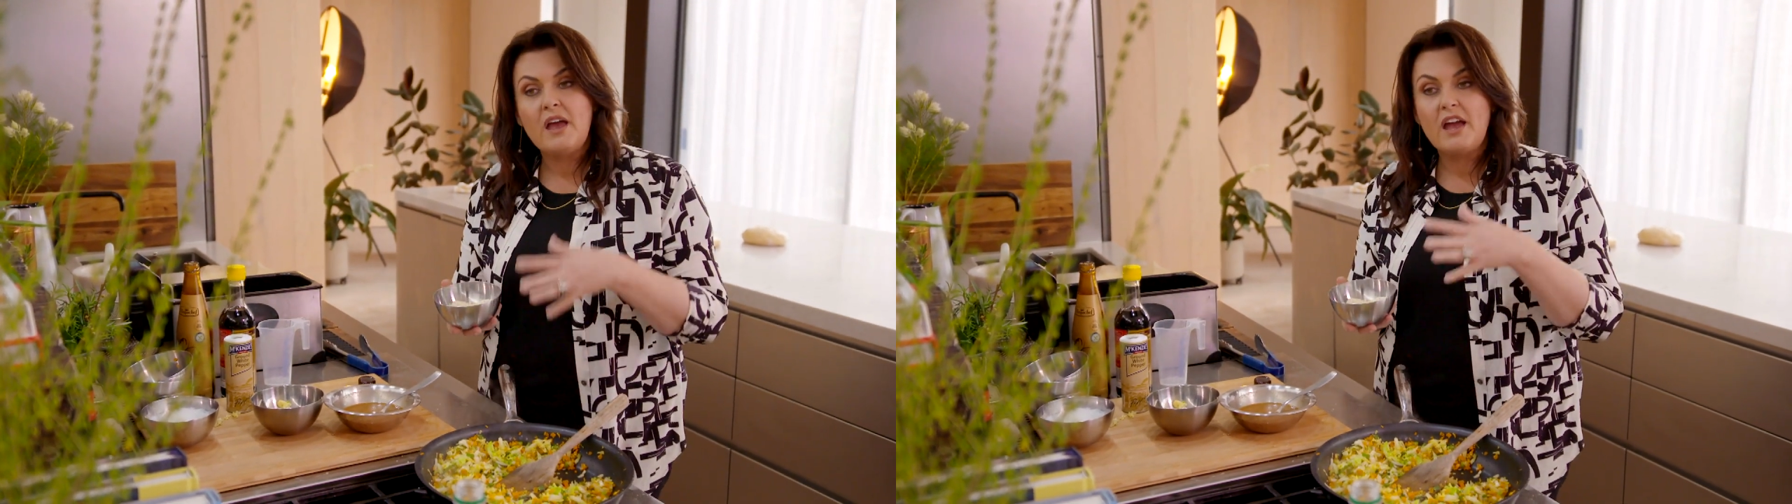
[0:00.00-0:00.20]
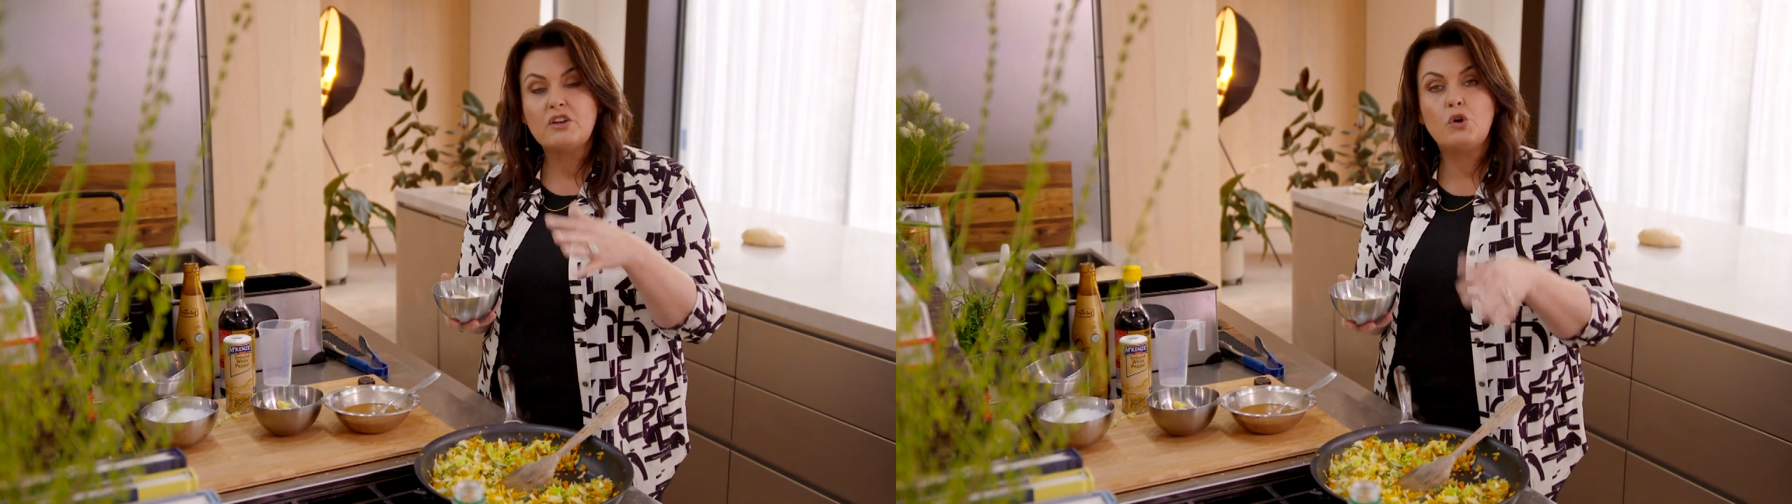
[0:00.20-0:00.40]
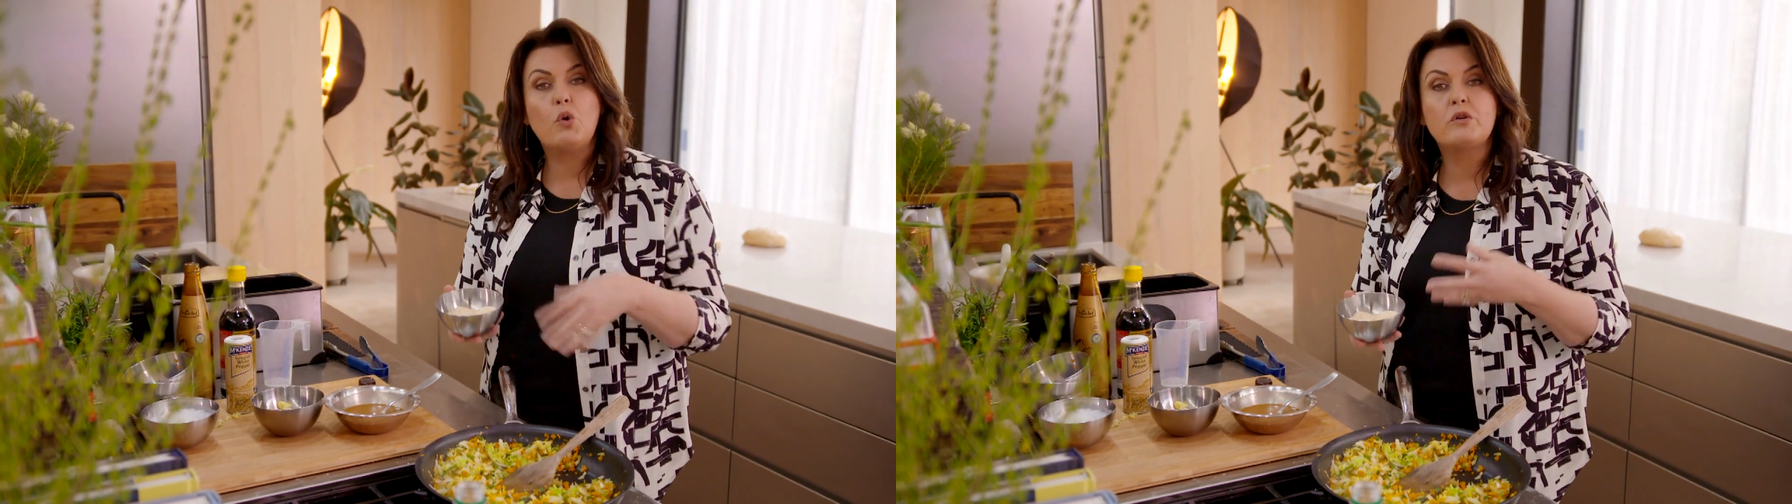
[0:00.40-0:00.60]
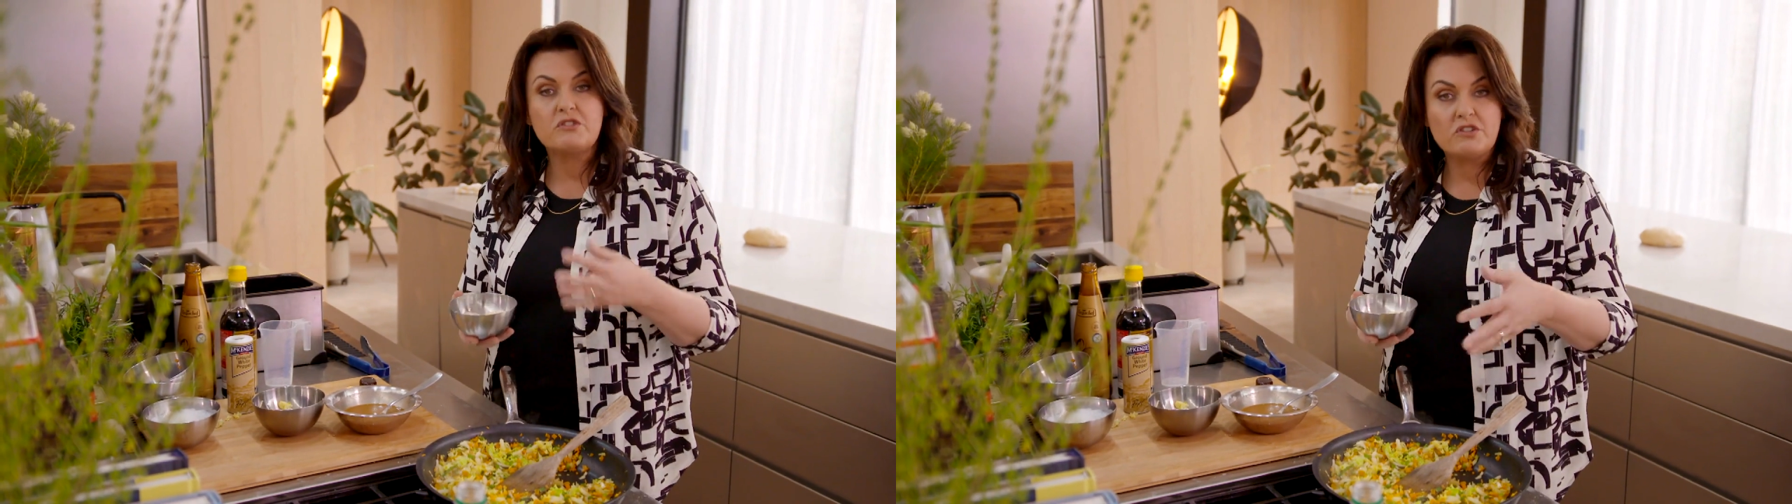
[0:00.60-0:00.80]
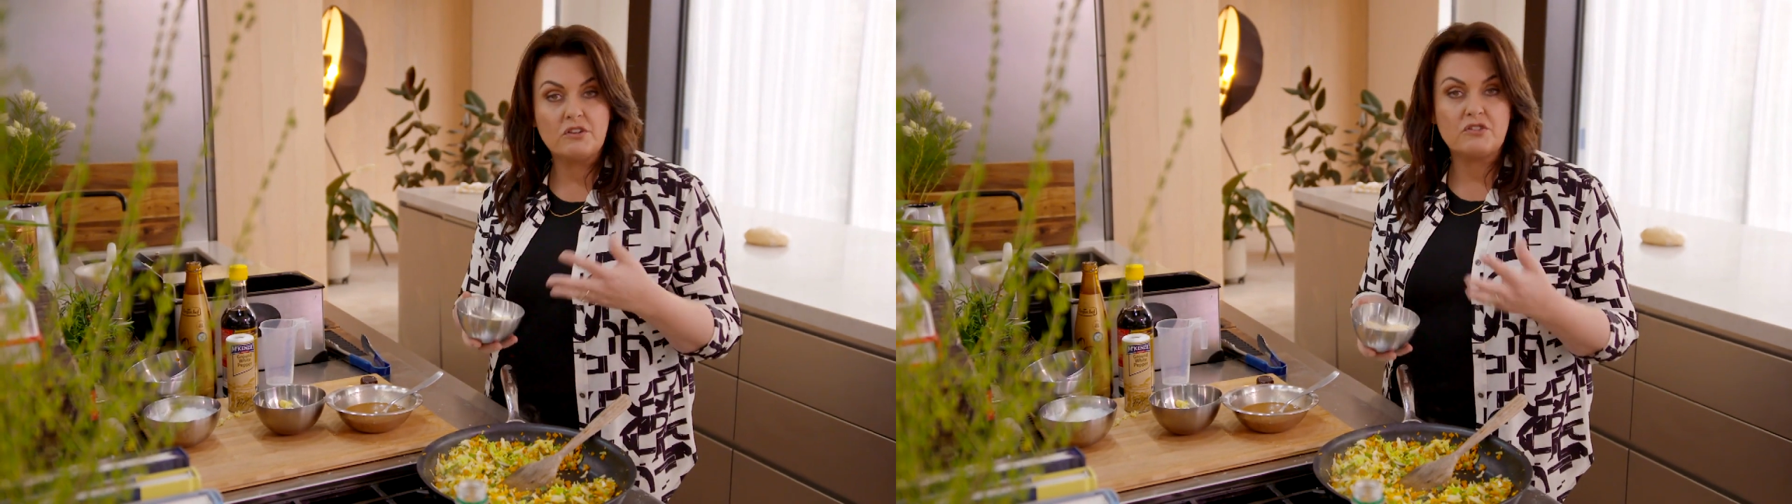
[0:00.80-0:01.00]
and
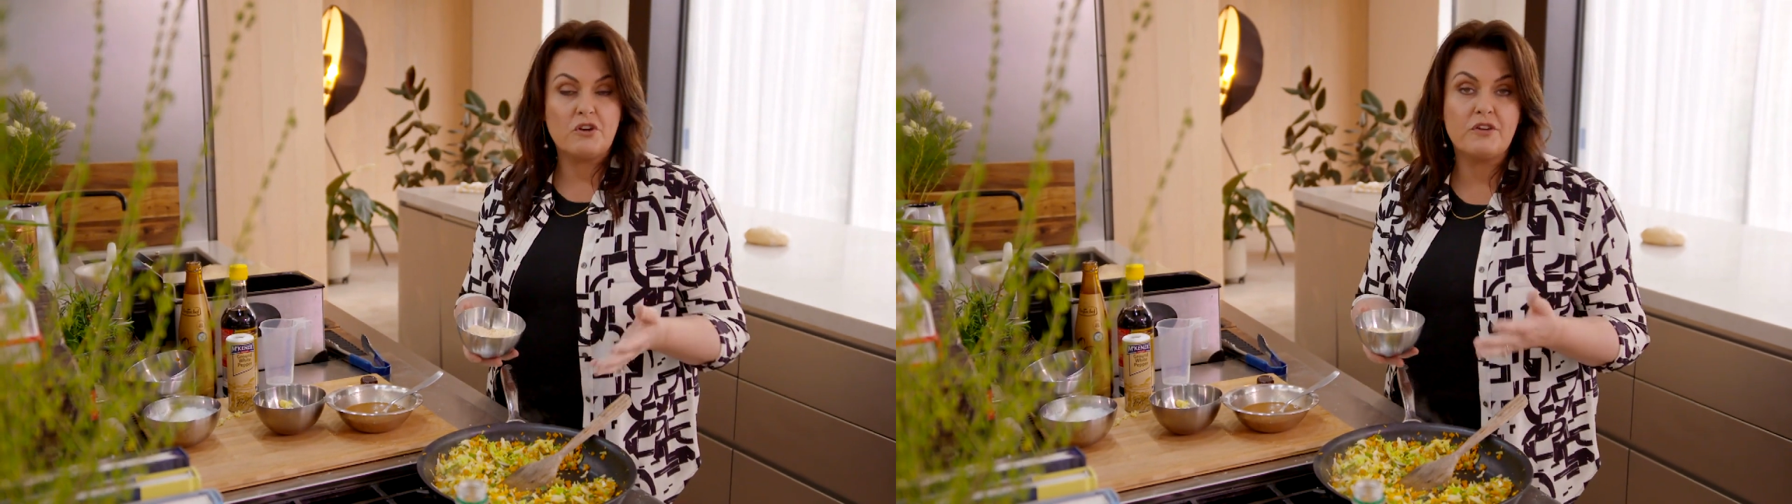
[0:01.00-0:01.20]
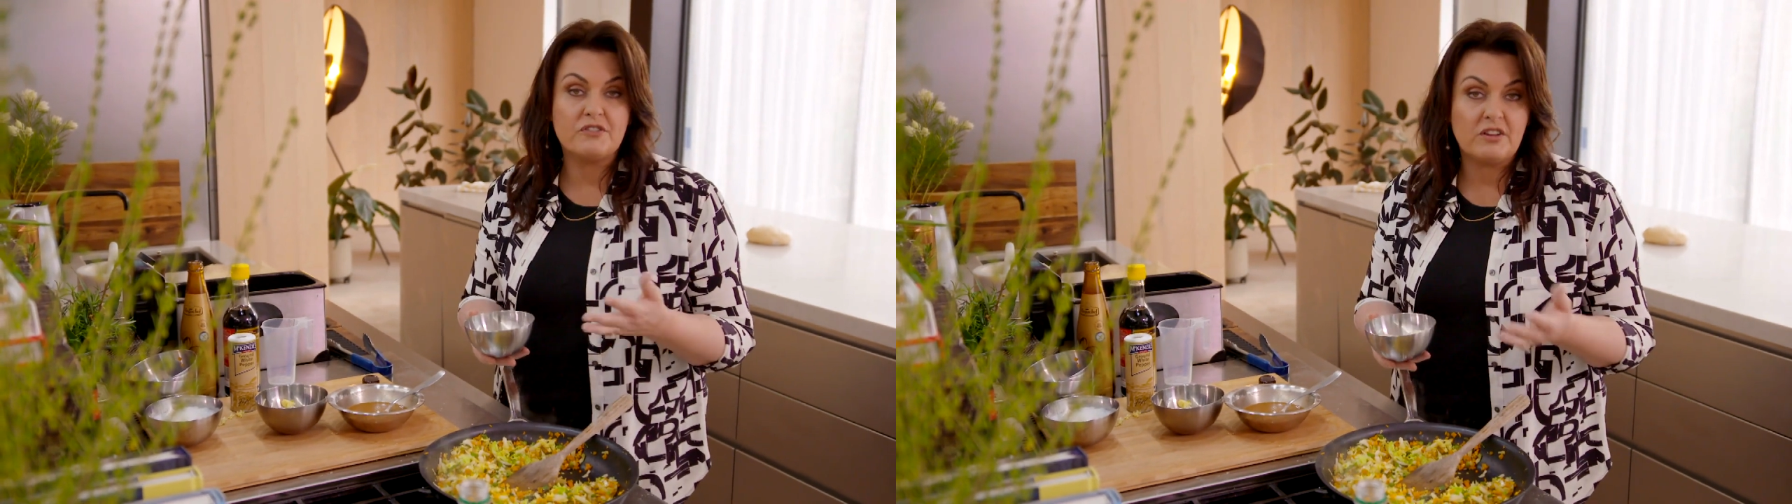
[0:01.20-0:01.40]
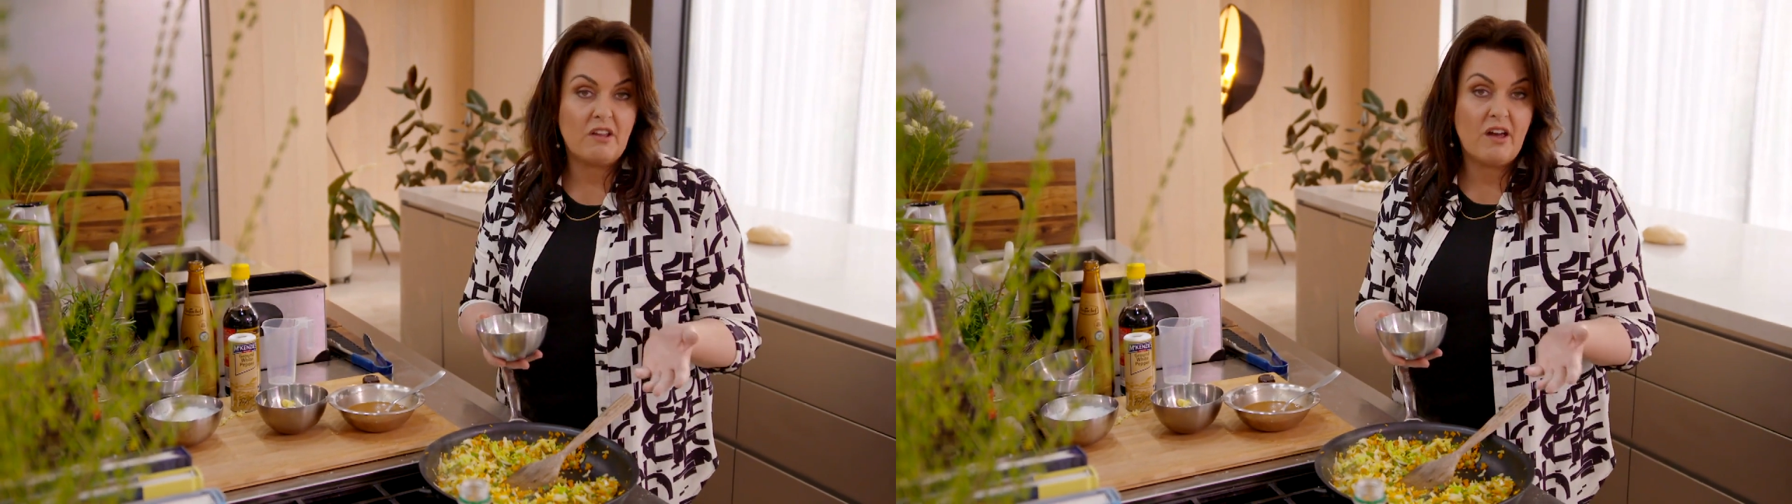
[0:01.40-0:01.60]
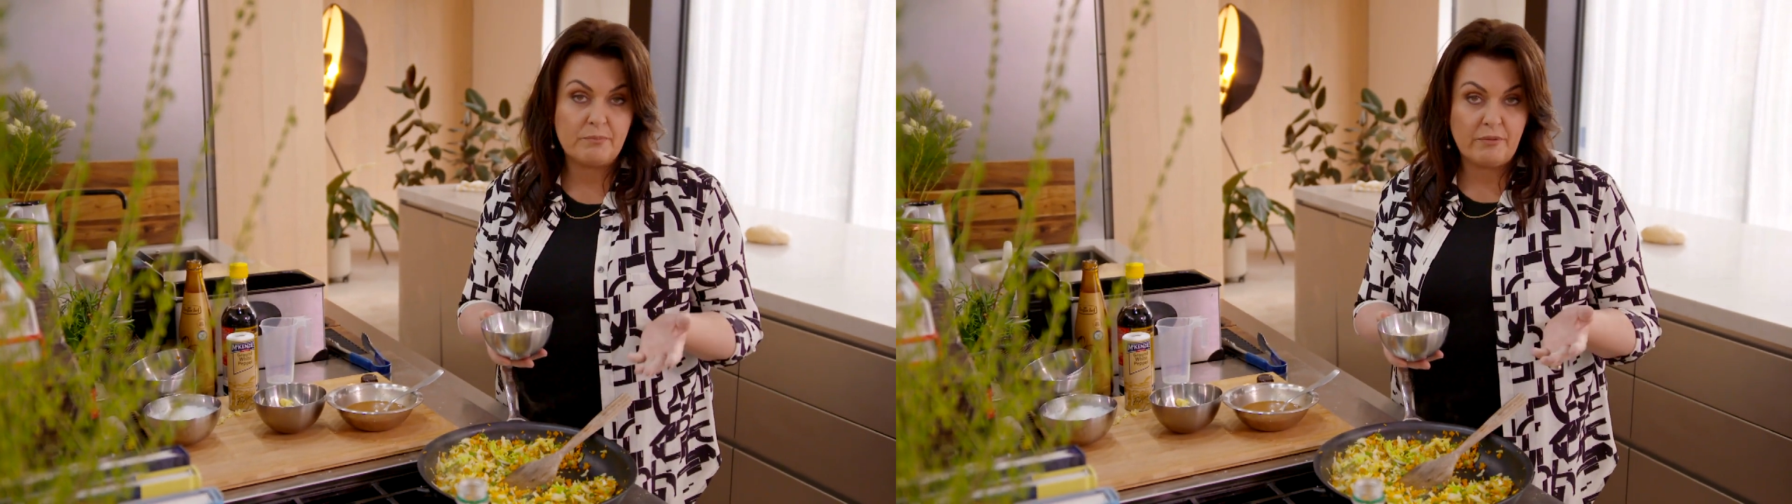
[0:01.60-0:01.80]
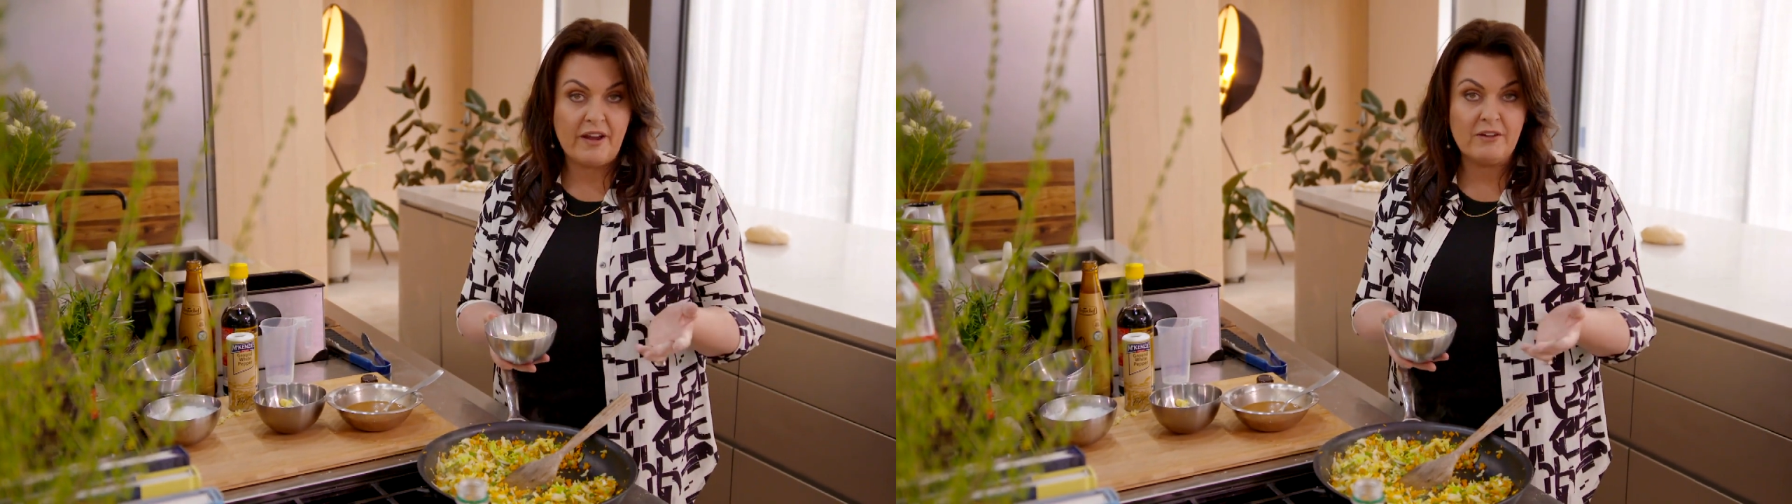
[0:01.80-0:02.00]
cooked till it turns a light
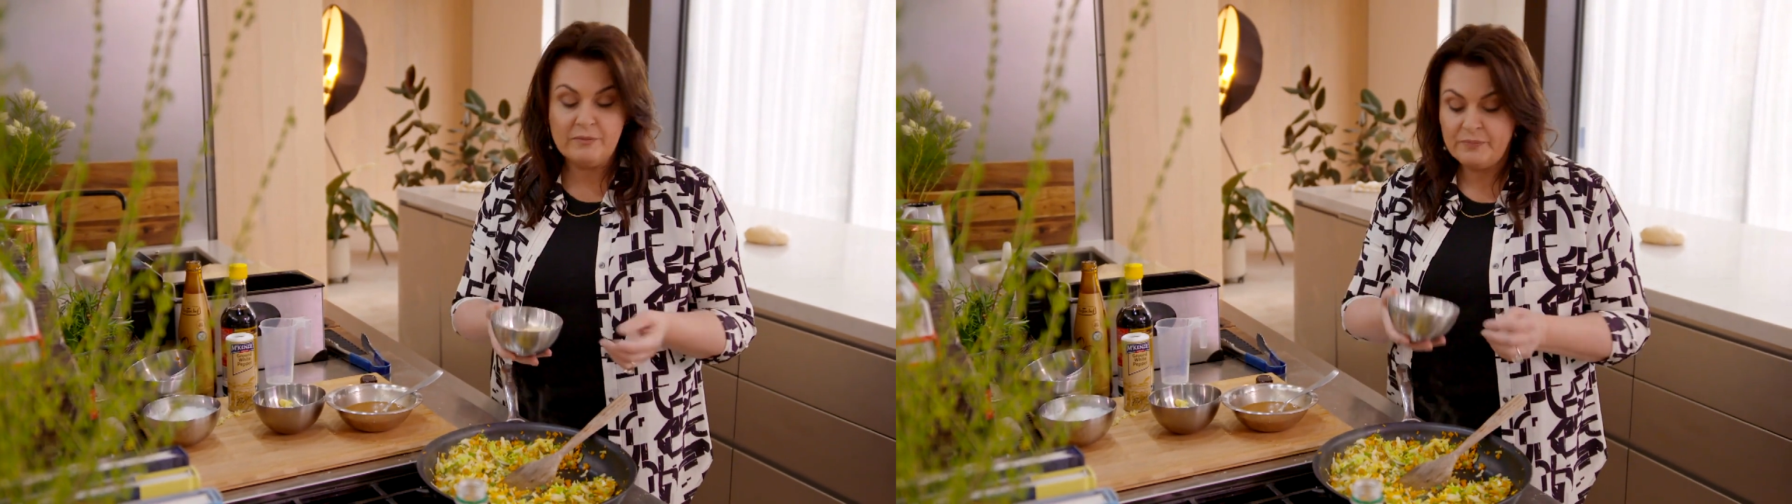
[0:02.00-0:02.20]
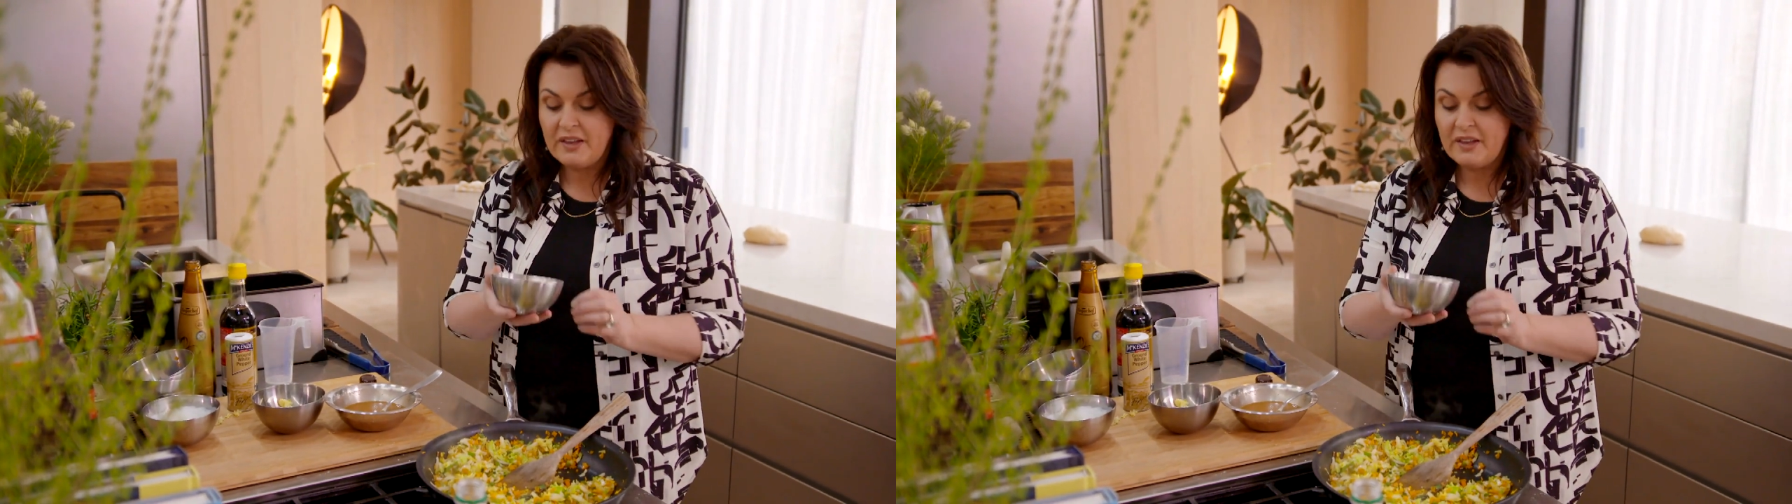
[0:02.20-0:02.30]
brown.